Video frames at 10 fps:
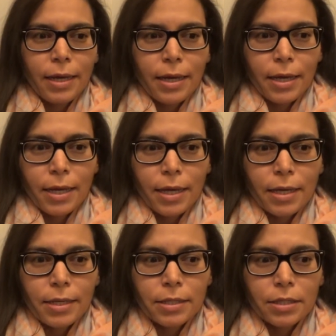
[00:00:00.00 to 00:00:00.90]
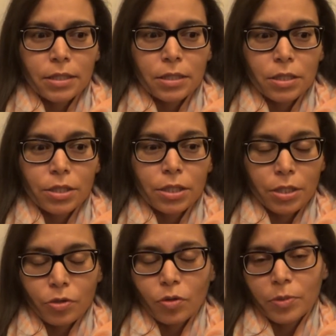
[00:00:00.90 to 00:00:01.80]
And
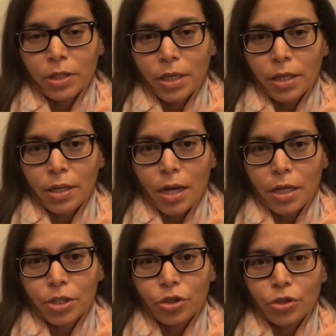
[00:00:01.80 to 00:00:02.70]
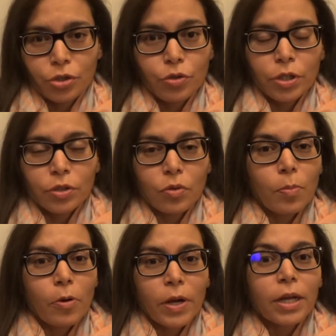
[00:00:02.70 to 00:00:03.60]
she told me that I shouldn't
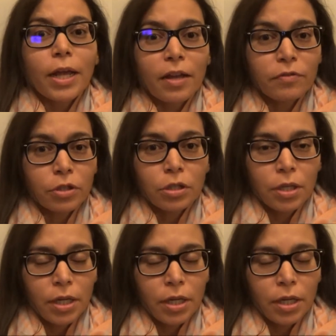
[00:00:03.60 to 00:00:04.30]
operate ever,